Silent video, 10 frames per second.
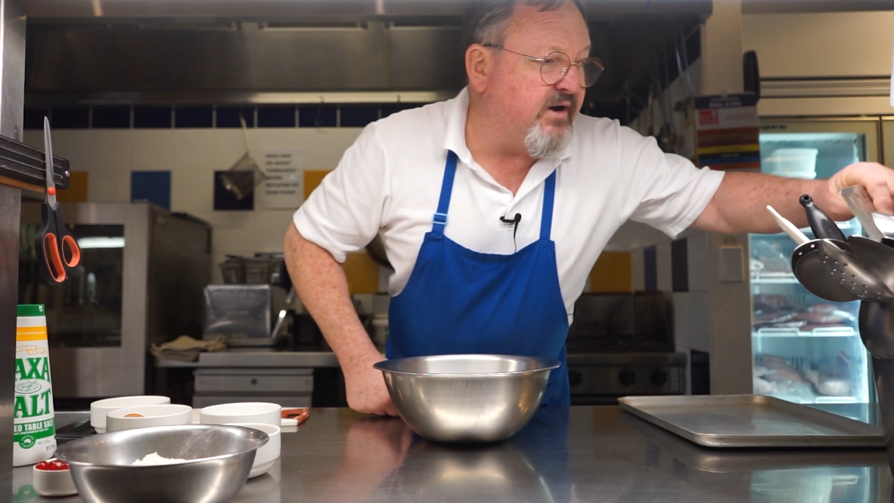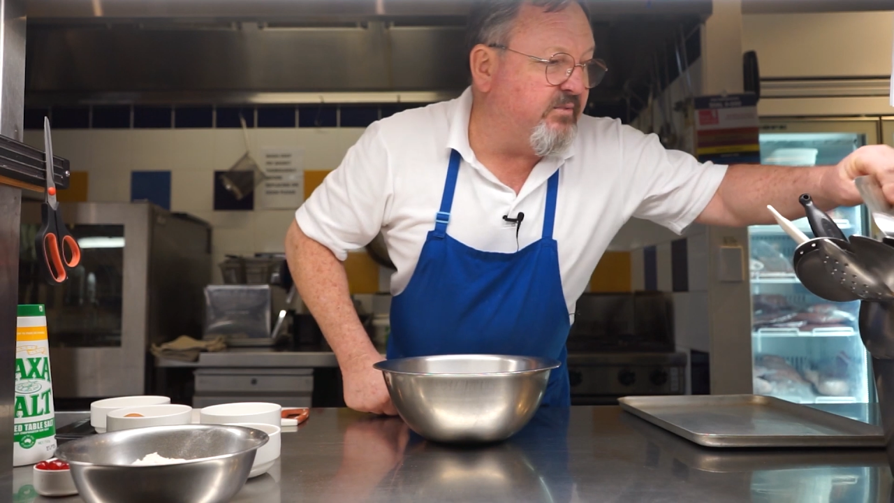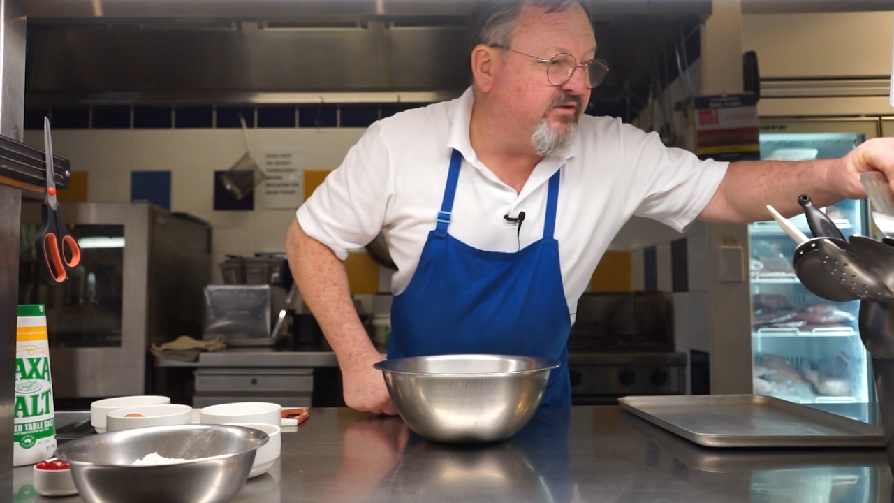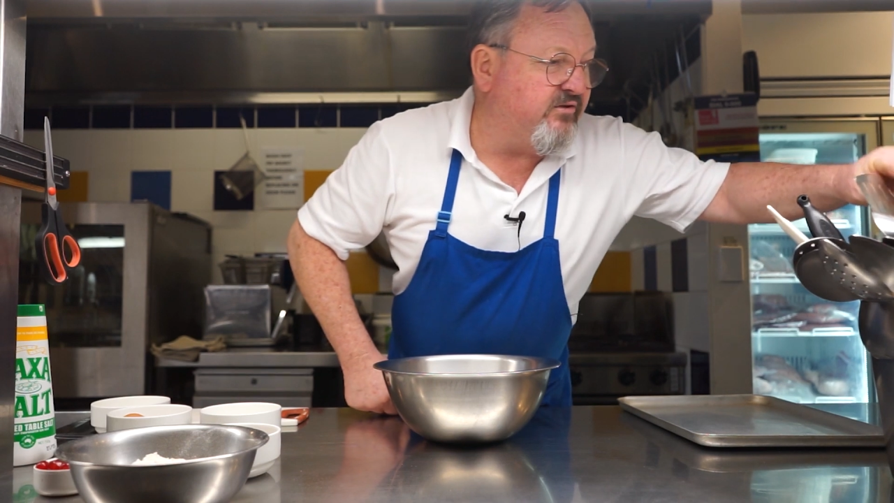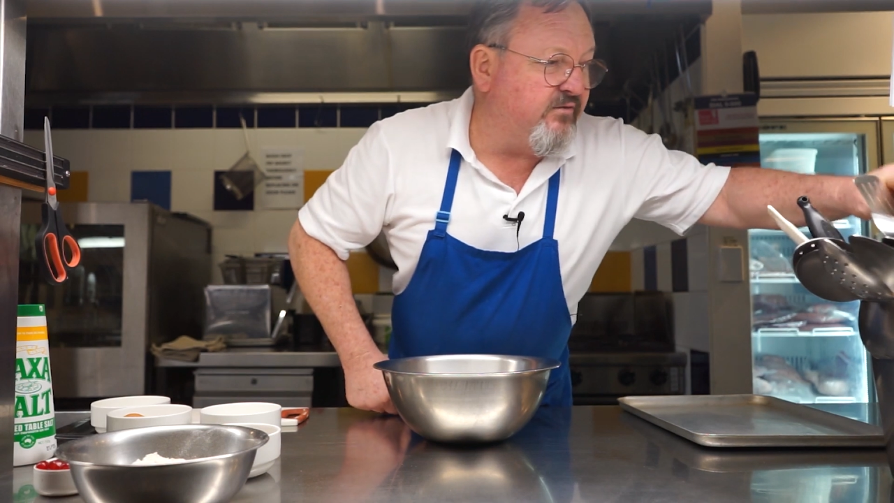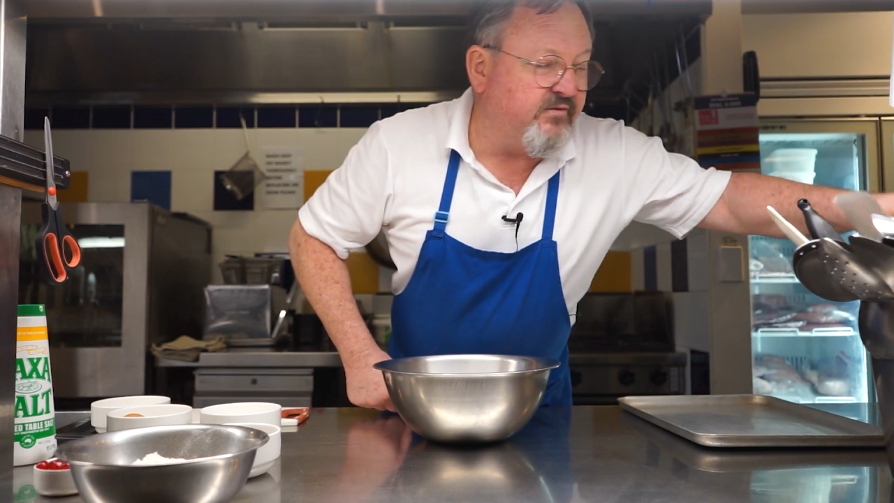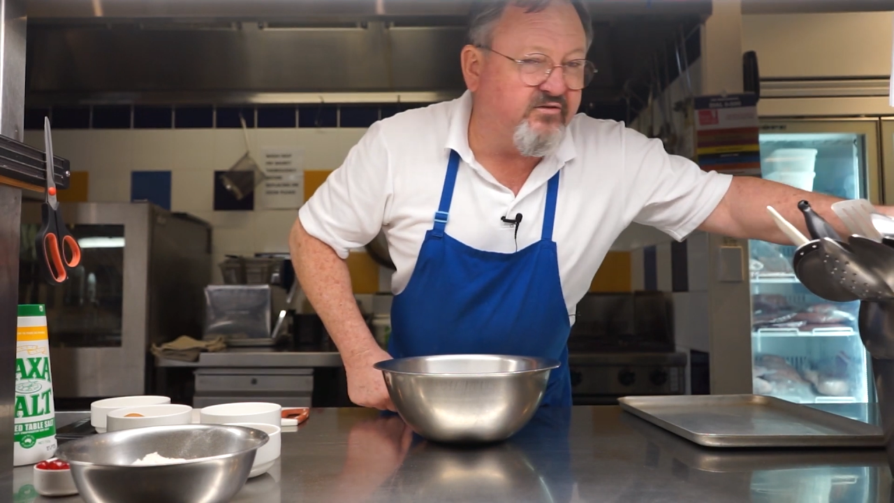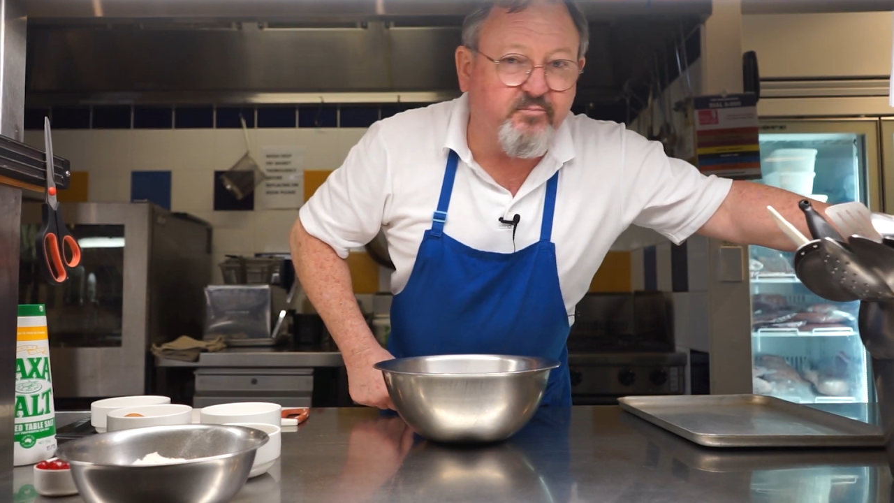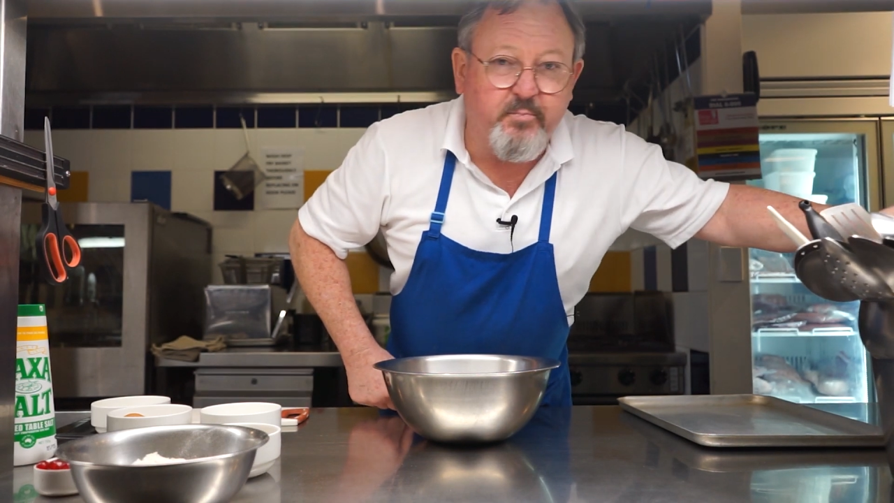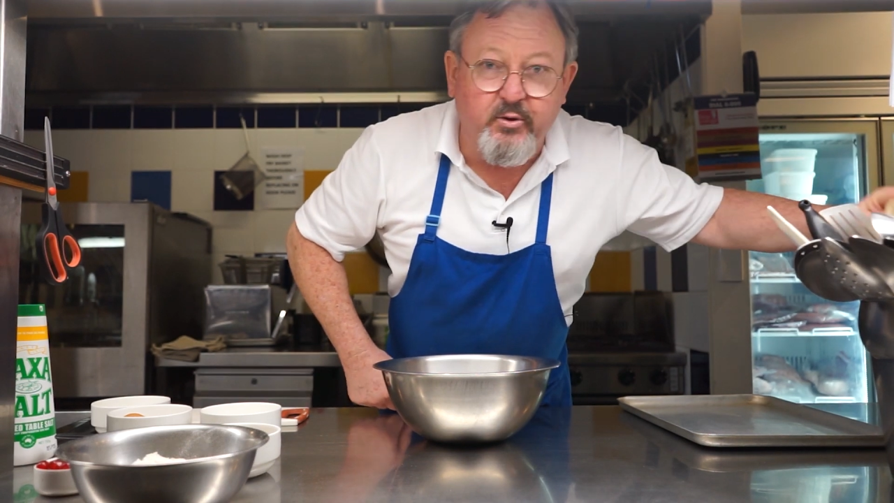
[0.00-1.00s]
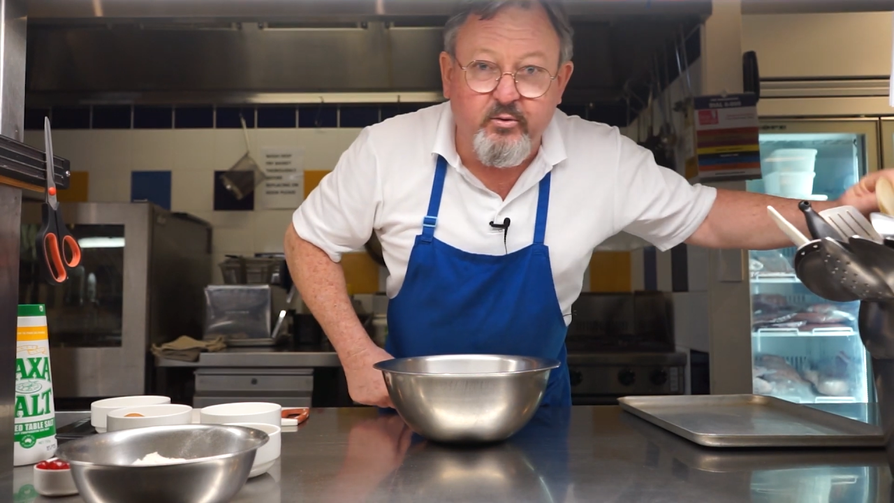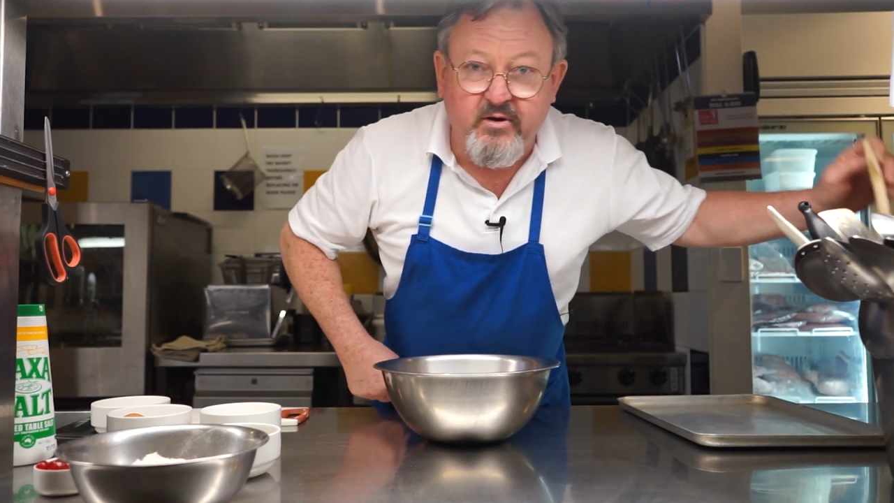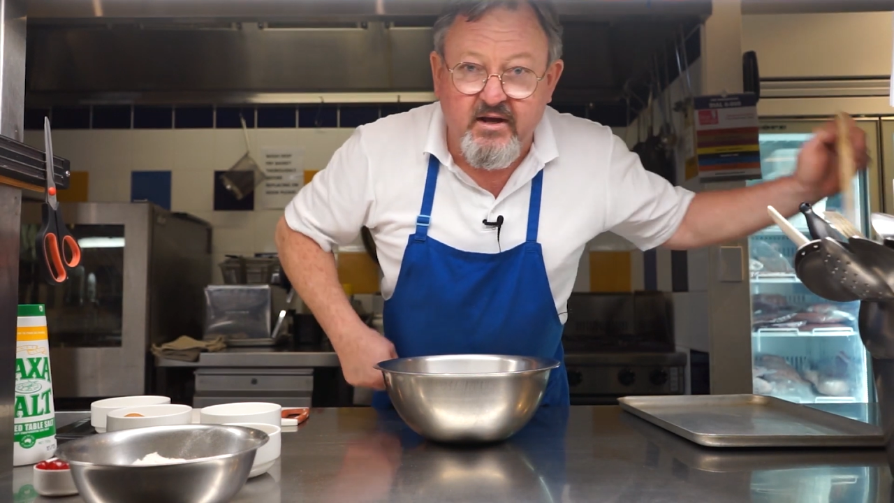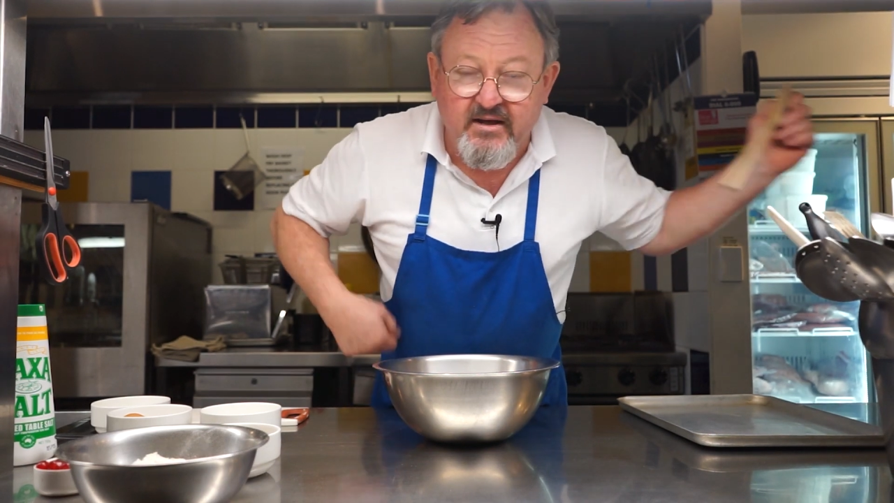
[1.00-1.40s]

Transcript: myself a spoon.